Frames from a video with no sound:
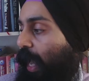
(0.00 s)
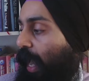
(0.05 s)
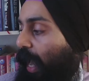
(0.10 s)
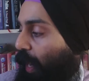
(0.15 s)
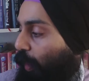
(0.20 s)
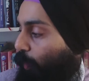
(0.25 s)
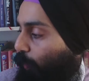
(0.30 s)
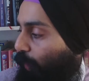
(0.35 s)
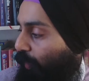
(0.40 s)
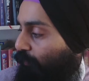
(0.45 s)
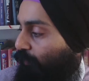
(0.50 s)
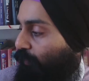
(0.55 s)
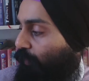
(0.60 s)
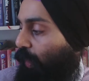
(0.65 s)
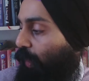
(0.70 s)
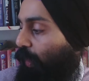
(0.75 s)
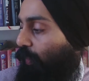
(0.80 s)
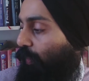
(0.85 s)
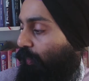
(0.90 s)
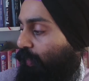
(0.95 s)

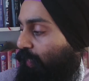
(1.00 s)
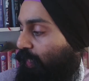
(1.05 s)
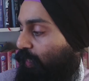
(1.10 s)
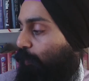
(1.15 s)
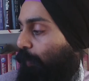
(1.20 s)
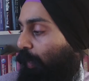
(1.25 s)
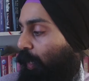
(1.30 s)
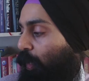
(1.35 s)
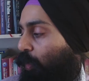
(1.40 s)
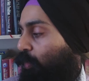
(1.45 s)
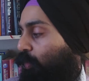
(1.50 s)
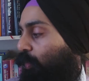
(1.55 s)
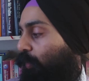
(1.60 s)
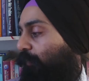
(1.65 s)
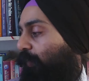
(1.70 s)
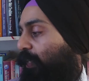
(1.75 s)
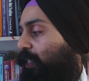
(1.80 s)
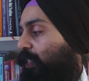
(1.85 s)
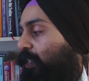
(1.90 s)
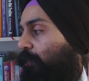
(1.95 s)
However, these
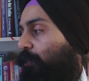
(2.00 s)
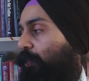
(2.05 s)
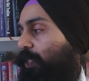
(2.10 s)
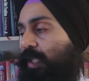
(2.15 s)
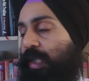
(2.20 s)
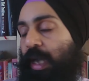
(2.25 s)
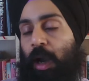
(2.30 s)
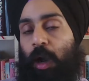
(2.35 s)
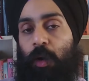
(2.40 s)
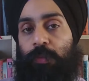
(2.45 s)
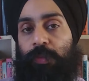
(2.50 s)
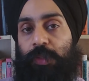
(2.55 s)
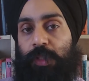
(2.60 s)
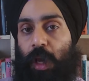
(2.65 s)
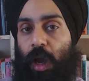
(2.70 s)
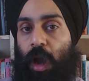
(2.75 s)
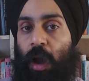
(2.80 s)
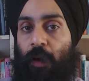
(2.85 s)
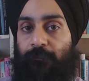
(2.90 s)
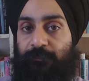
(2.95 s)
biographies themselves
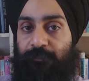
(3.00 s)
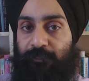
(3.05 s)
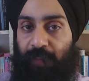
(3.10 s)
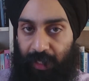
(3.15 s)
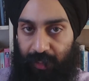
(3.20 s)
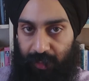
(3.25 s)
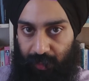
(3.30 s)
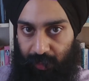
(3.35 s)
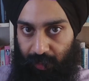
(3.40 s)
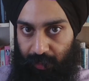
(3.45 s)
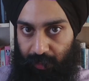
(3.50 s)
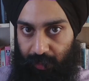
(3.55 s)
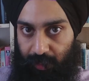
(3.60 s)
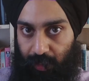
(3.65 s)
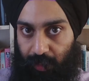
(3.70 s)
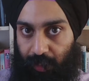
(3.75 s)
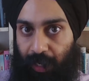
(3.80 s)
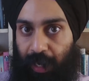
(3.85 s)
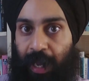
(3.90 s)
are fascinating,